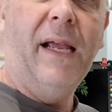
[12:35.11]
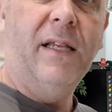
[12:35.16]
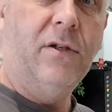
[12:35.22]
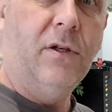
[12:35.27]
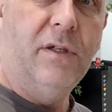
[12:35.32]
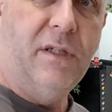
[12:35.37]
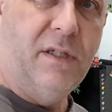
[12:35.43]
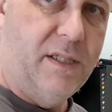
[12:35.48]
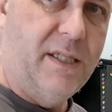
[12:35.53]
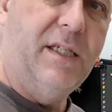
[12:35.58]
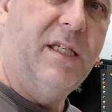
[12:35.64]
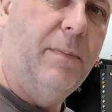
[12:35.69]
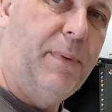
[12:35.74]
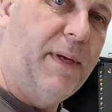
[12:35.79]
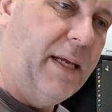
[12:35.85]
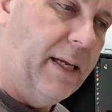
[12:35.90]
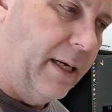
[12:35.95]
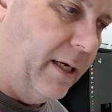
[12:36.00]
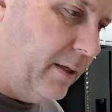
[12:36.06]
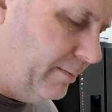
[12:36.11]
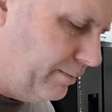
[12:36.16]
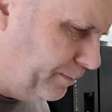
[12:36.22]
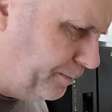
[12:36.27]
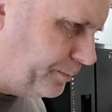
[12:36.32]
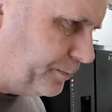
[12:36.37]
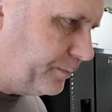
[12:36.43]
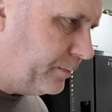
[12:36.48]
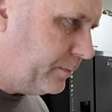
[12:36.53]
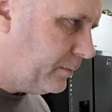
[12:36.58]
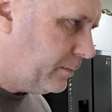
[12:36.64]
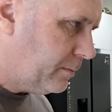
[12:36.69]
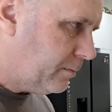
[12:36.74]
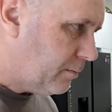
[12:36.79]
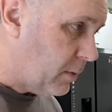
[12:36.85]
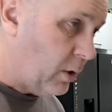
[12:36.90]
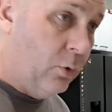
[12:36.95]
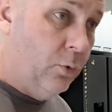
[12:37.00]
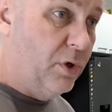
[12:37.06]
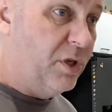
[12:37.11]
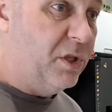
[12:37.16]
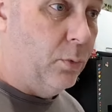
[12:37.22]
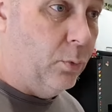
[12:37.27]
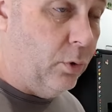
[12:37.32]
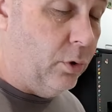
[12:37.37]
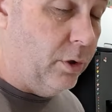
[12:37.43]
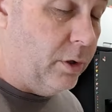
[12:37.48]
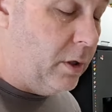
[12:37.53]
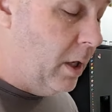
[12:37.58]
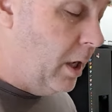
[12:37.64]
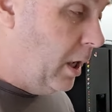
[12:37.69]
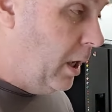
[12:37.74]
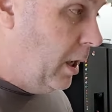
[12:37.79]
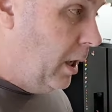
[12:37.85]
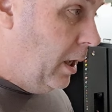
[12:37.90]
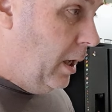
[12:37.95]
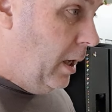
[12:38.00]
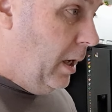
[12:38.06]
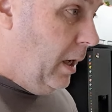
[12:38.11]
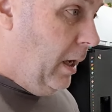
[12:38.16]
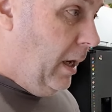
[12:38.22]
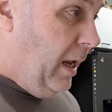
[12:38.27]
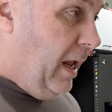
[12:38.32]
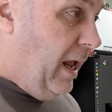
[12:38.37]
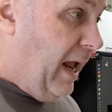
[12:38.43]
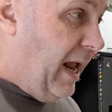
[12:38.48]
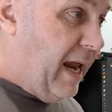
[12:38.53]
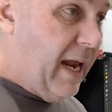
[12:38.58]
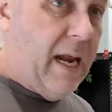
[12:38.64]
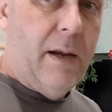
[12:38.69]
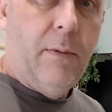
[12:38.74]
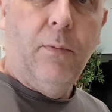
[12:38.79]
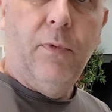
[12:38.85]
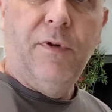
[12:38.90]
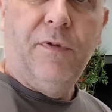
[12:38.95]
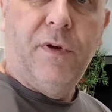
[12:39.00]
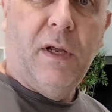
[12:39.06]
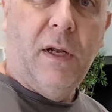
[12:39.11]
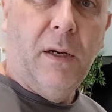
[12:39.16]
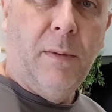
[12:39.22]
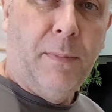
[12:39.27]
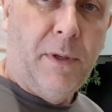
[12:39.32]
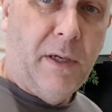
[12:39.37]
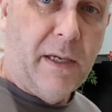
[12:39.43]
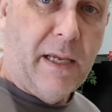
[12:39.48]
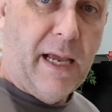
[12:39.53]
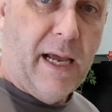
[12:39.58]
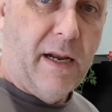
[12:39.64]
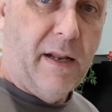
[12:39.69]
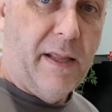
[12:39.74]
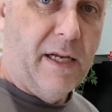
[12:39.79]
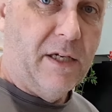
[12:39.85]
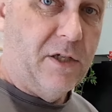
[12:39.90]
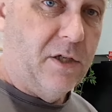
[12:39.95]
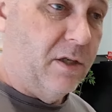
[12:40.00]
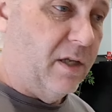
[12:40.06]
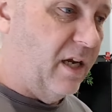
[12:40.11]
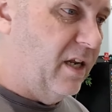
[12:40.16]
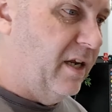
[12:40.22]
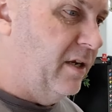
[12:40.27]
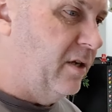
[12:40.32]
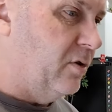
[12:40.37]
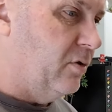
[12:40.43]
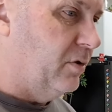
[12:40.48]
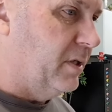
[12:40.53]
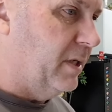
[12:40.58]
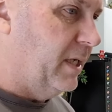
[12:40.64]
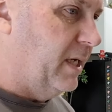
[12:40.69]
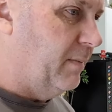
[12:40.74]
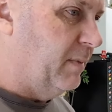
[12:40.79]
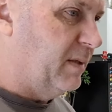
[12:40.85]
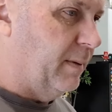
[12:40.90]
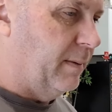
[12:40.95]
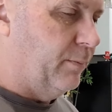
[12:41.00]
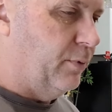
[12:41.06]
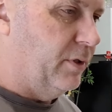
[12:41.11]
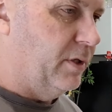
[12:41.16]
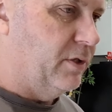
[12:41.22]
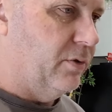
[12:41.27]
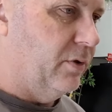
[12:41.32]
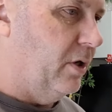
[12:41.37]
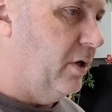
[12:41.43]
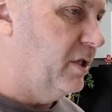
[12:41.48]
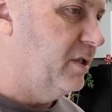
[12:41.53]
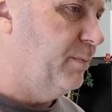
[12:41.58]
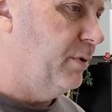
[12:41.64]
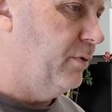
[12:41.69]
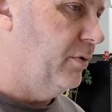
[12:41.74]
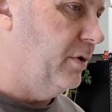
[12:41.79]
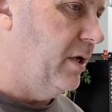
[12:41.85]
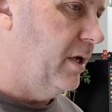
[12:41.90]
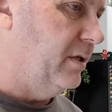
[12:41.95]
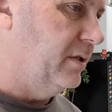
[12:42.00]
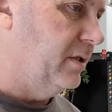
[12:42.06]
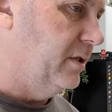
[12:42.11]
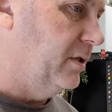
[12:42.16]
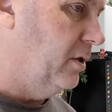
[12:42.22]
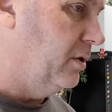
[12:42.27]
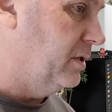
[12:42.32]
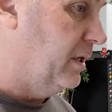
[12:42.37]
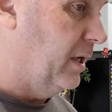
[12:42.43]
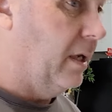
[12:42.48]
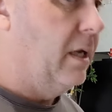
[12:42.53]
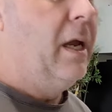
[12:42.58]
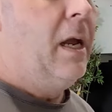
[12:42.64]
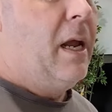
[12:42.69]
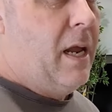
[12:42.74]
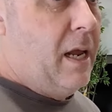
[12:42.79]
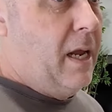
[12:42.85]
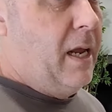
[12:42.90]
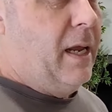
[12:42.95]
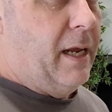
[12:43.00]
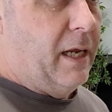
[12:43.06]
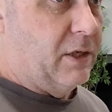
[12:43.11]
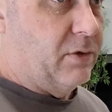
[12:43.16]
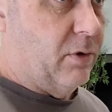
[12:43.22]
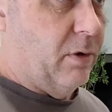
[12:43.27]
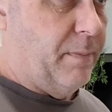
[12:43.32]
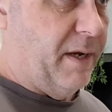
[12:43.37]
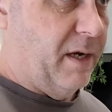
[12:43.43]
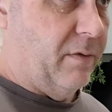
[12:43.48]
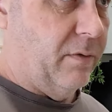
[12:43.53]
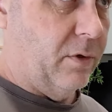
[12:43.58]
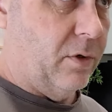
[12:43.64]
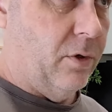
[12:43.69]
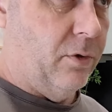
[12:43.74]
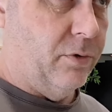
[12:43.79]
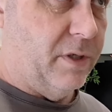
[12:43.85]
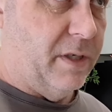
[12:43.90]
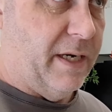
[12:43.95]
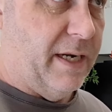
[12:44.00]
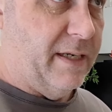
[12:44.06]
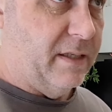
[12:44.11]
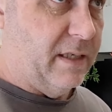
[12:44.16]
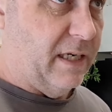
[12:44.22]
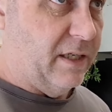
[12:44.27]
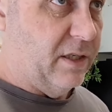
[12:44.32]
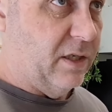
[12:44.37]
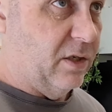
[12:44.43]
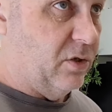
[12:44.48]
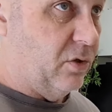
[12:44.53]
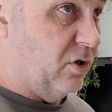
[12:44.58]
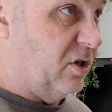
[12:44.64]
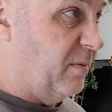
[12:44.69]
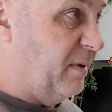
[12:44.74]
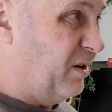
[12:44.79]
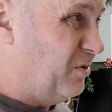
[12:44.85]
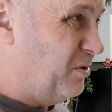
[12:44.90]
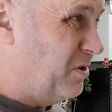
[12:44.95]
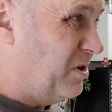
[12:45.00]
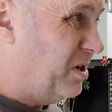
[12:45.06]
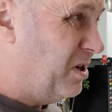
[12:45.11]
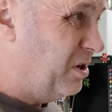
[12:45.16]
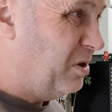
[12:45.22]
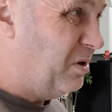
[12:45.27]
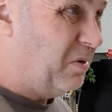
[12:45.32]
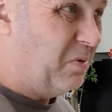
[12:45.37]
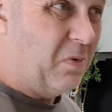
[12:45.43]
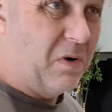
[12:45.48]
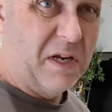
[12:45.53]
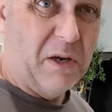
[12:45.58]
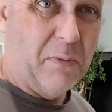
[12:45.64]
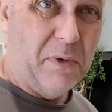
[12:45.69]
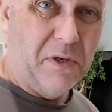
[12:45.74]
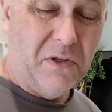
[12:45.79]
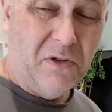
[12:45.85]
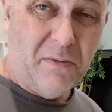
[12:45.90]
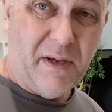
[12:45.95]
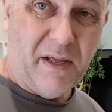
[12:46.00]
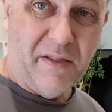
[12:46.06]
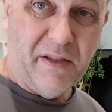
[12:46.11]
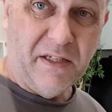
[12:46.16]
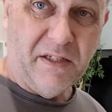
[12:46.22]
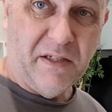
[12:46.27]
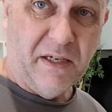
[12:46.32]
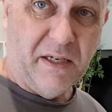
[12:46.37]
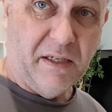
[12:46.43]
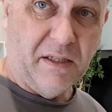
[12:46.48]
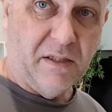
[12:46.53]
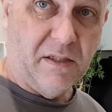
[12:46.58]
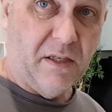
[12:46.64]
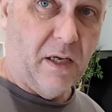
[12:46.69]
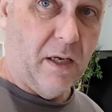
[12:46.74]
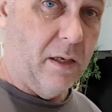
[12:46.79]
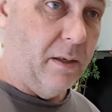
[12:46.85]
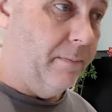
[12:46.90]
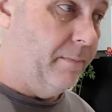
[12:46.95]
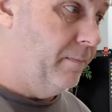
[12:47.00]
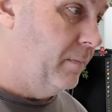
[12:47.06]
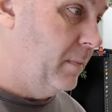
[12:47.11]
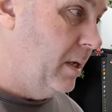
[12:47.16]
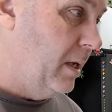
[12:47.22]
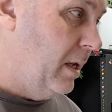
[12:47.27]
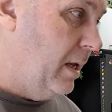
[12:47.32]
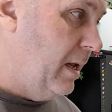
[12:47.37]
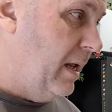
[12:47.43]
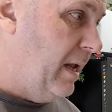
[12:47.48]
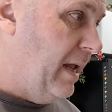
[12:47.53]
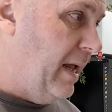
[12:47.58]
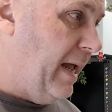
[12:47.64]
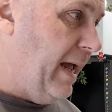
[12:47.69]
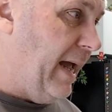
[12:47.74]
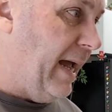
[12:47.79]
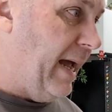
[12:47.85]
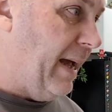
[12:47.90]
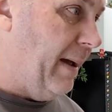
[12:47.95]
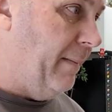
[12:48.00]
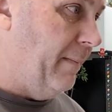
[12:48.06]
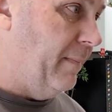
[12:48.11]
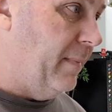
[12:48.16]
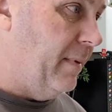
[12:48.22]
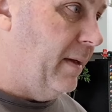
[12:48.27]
It's not disappeared. Wish it would. And we've communicated that to the clinical team. It's been put into a hospital notes, the doctor. Hence why part of the call today is actually to talk about, well, what can we do about these things, you know?